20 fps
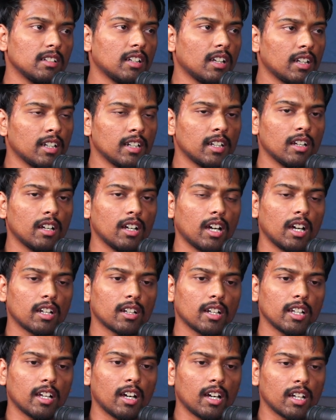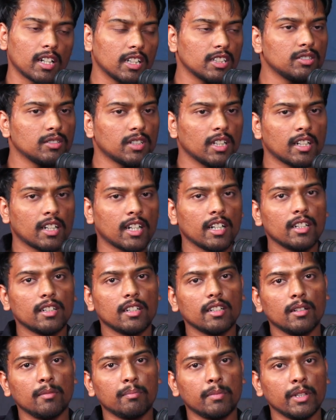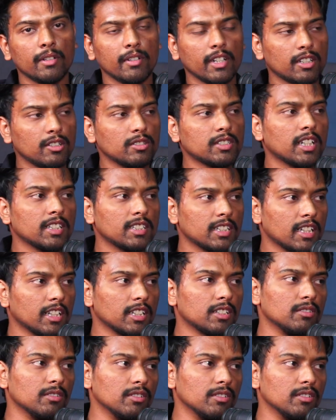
And uh, you can write uh, POAQs as a test